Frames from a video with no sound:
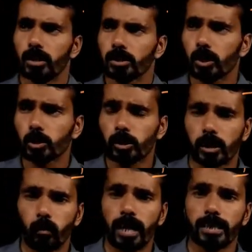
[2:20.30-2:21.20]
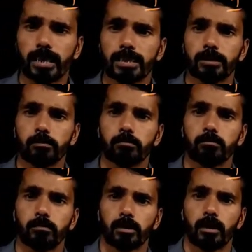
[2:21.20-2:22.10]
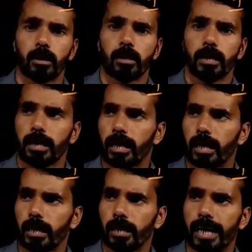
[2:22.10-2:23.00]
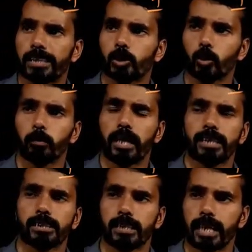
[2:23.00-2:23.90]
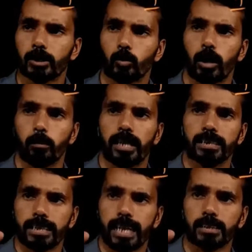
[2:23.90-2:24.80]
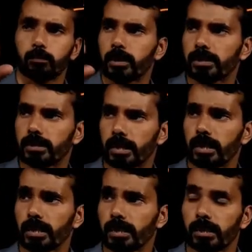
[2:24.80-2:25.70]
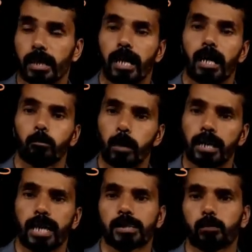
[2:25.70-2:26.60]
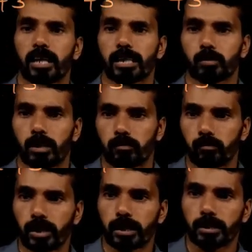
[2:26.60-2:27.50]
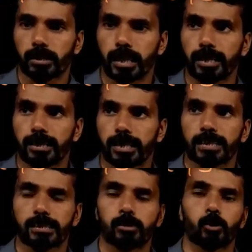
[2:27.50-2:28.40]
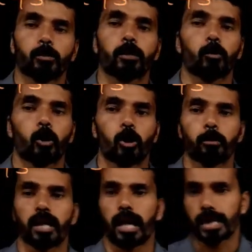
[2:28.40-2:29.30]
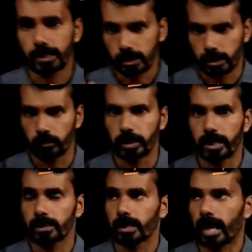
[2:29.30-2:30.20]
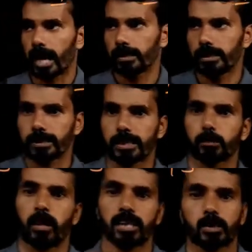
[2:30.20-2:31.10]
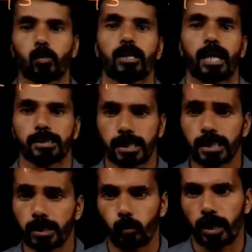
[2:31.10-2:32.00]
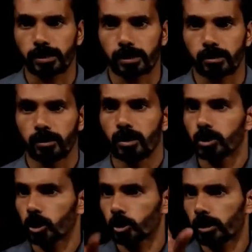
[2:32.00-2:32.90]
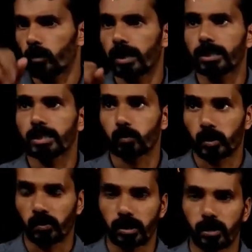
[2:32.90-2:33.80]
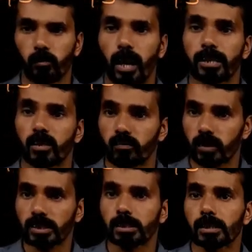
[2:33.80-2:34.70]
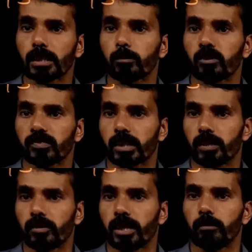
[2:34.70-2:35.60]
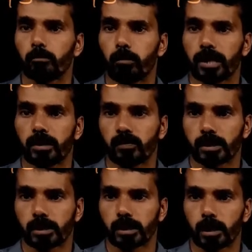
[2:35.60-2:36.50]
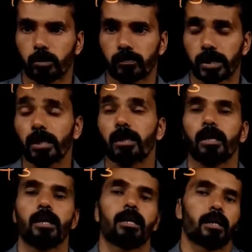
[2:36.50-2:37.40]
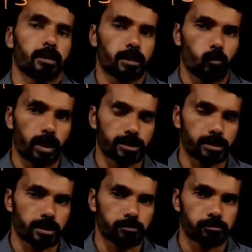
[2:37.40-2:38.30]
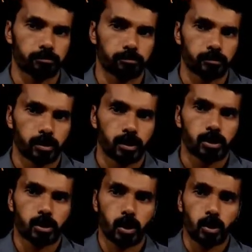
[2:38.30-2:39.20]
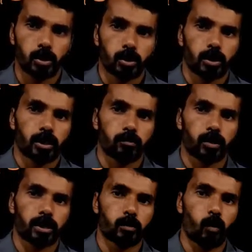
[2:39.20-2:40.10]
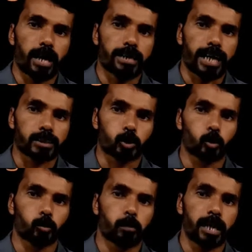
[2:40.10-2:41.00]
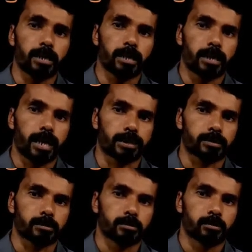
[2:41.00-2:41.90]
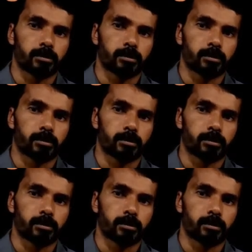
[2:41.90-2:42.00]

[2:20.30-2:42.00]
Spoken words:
So to divide this x cube minus 3x square minus x plus 3 by x minus 1, we treat this cubic polynomial as dividend and this x minus 1 as a divisor. So to divide this, we divide the first term of the dividend by the first term of the divisor. So we divide x cube by x.